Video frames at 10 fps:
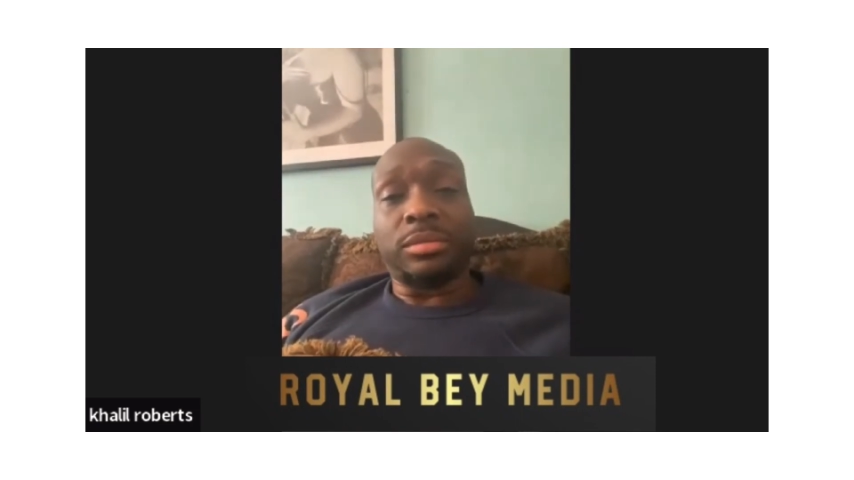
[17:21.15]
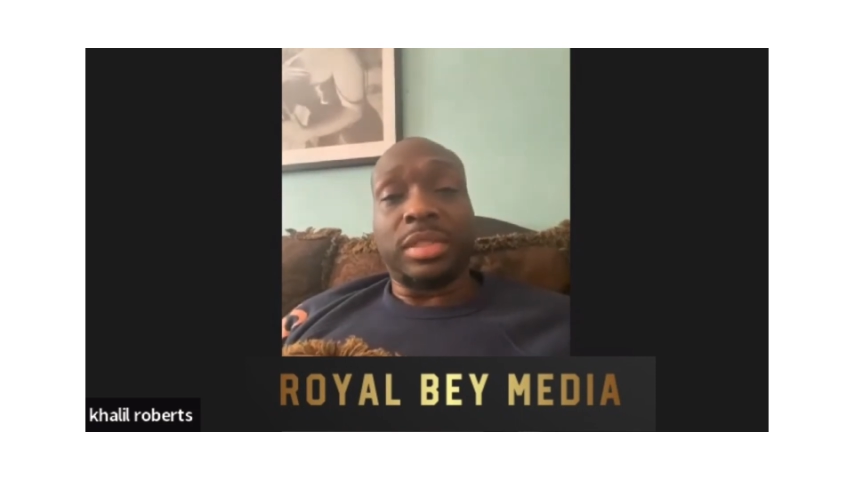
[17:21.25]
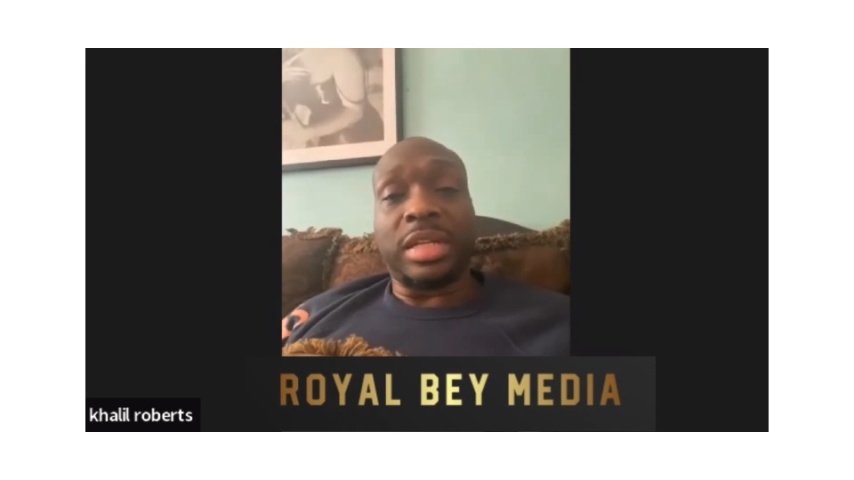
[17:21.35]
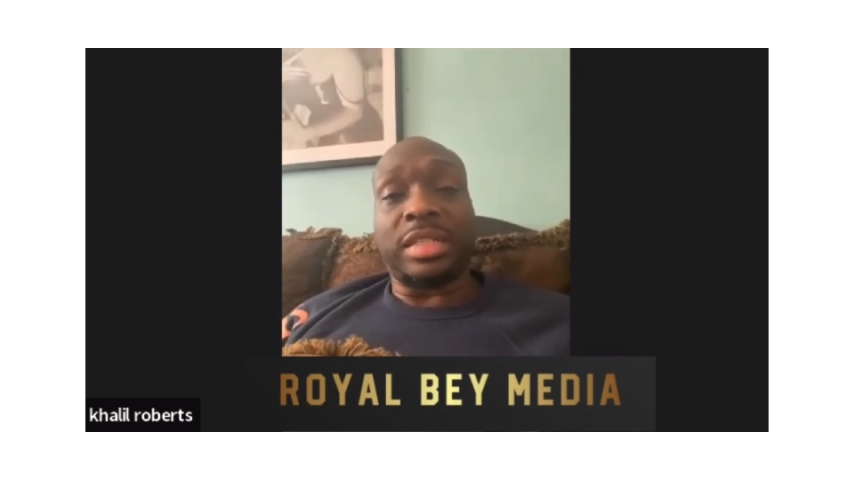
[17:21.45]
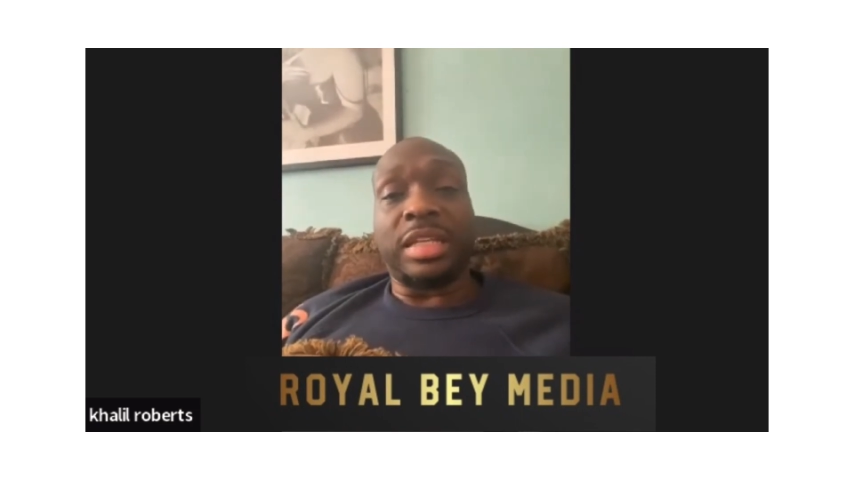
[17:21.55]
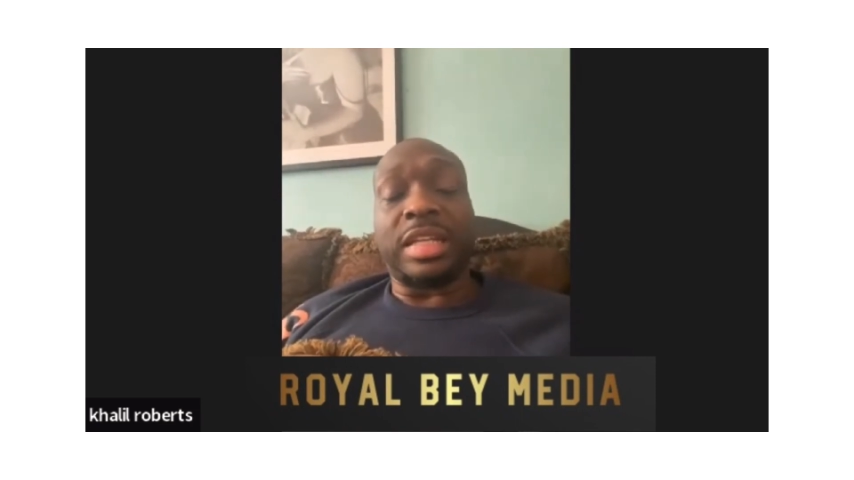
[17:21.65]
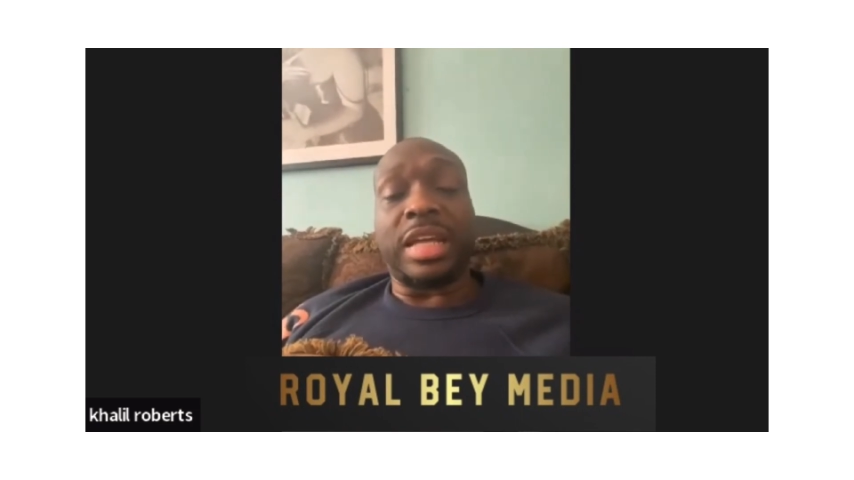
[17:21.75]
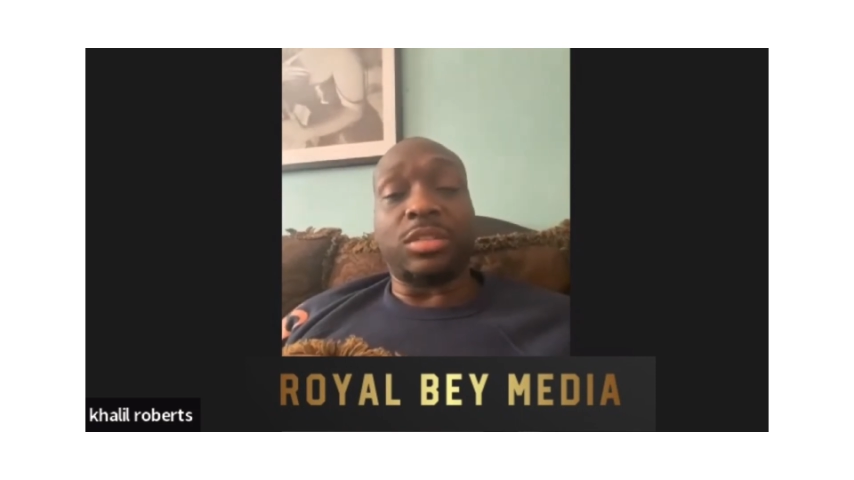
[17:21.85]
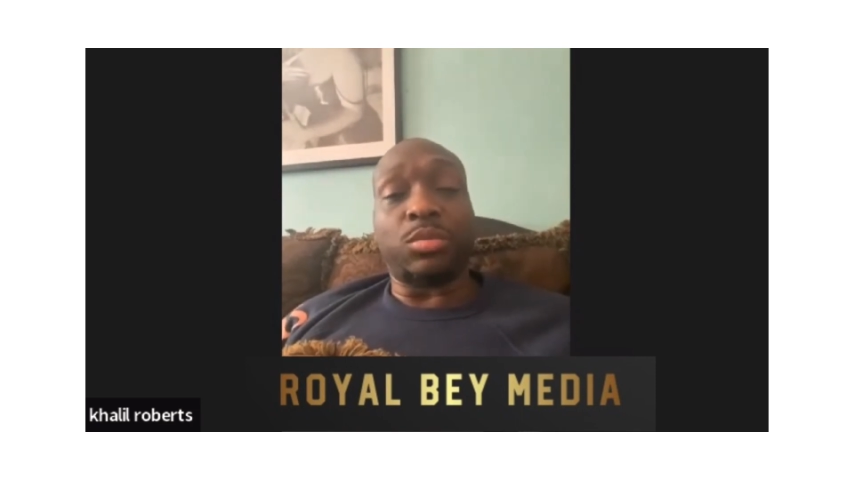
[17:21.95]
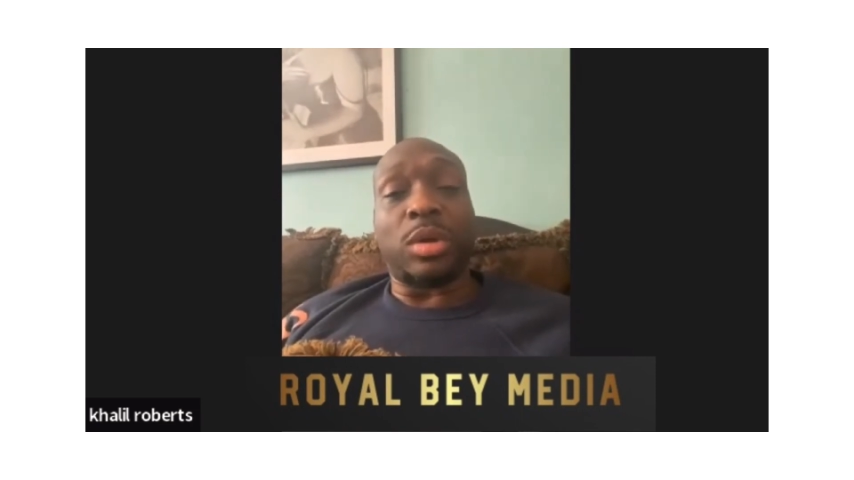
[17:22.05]
And I think
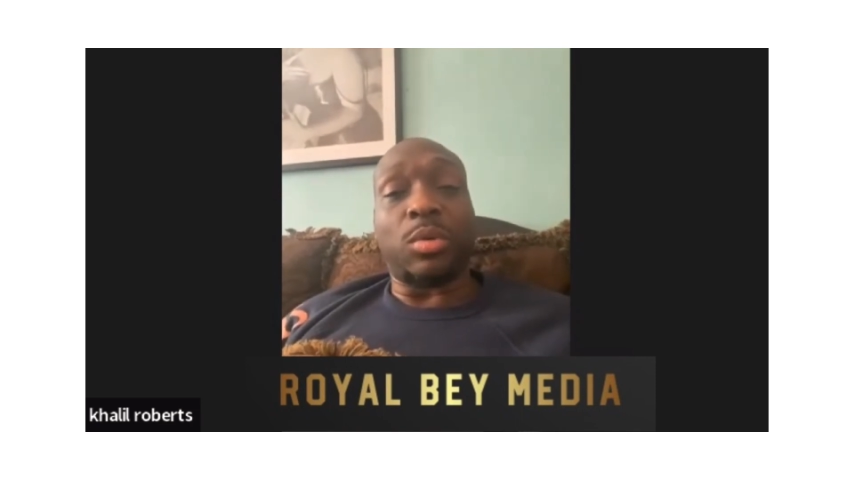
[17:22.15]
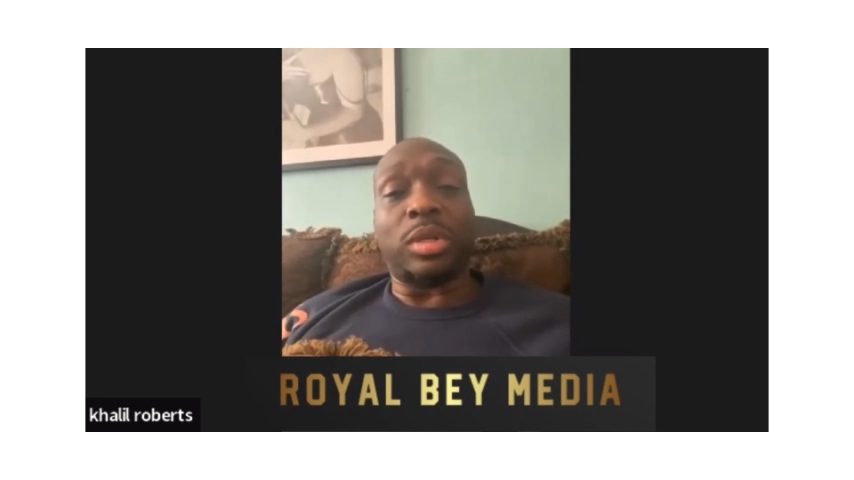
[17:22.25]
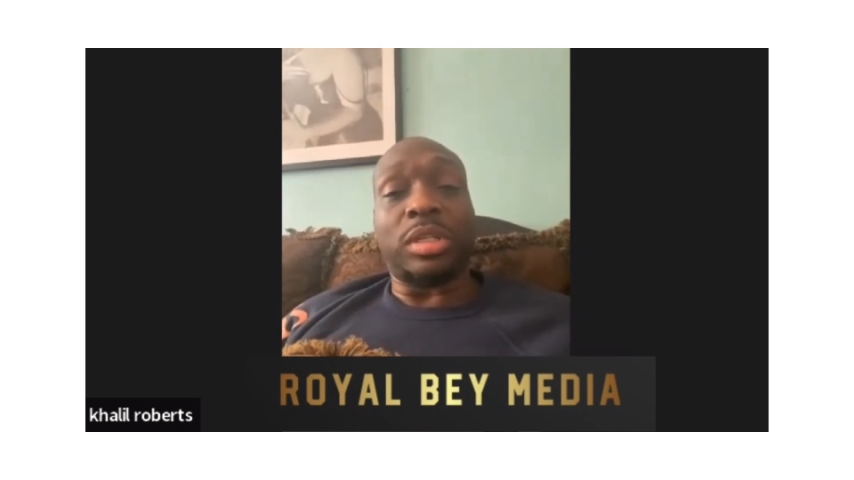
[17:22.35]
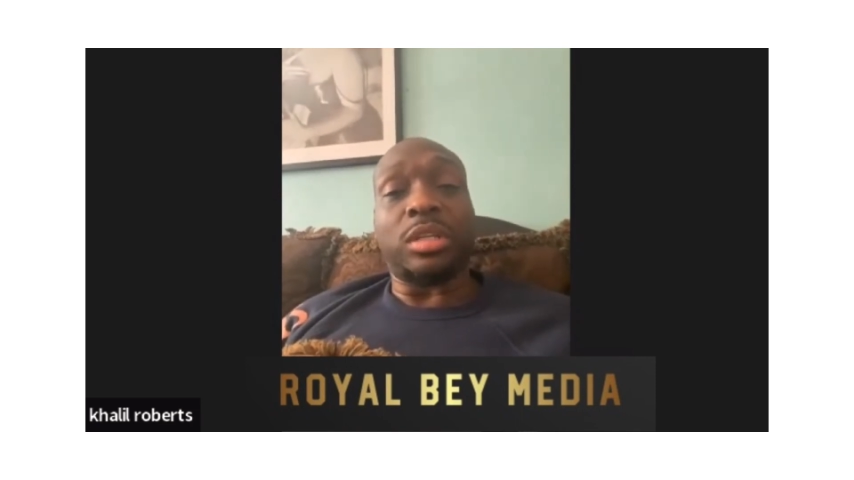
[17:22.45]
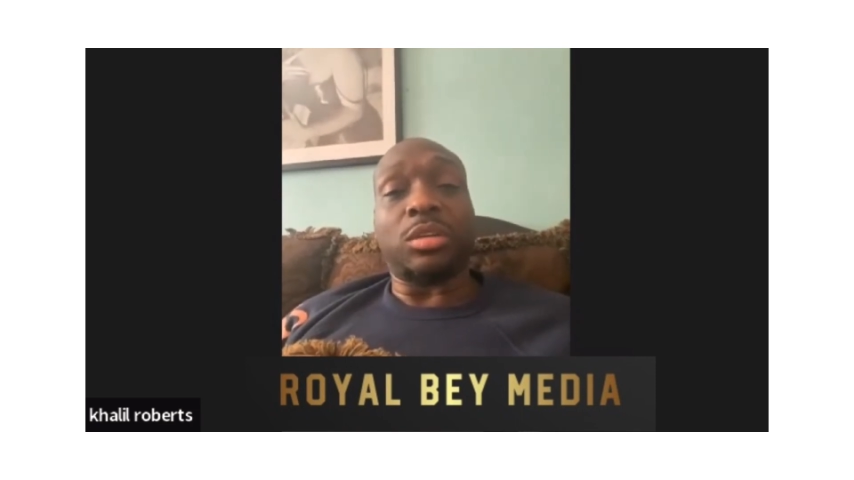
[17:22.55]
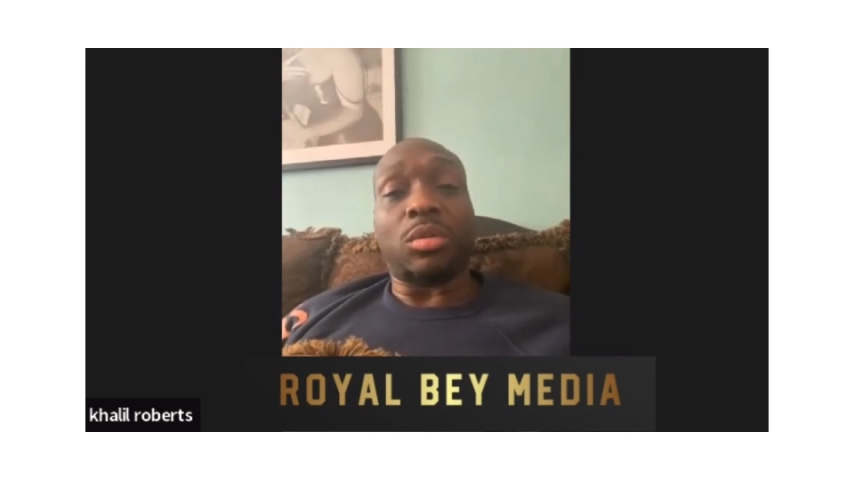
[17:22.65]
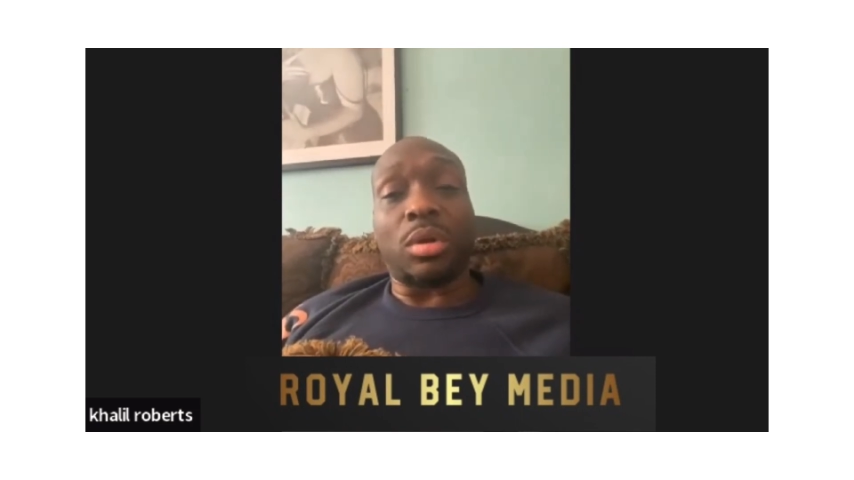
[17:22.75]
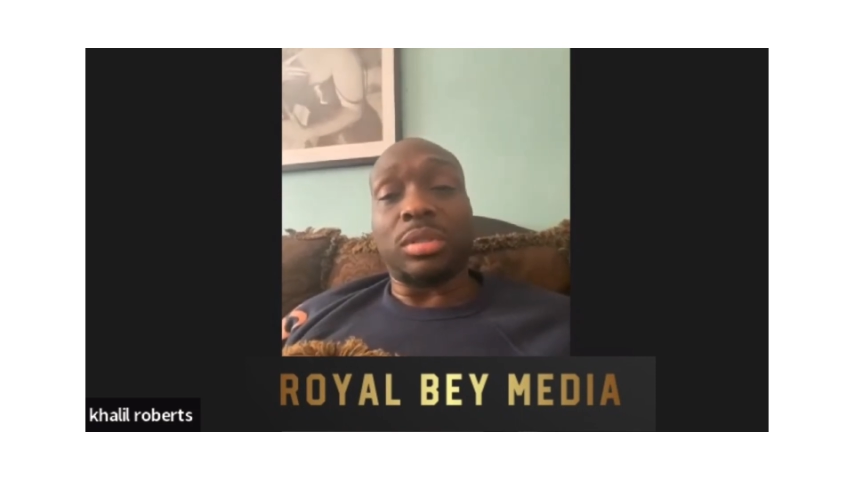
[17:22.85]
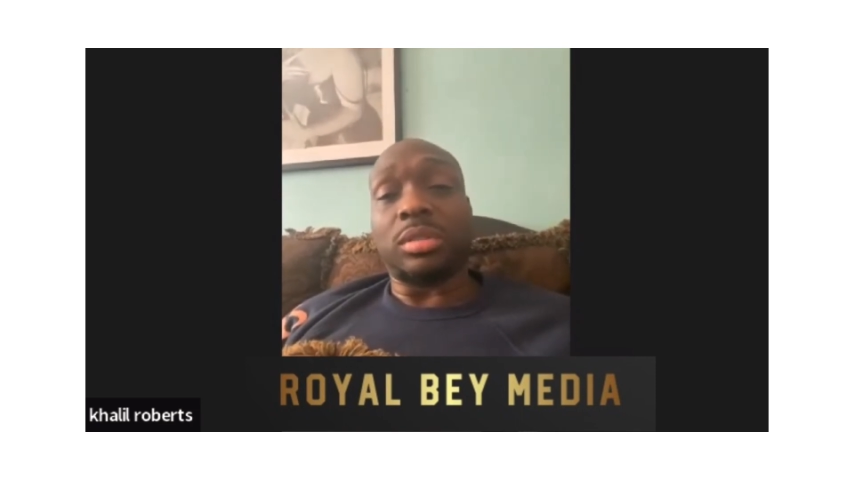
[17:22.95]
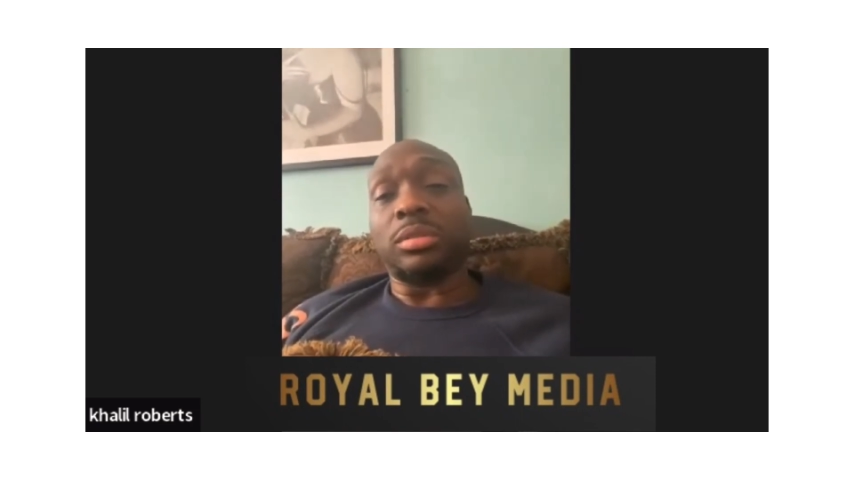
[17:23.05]
that's what I wanted to get across.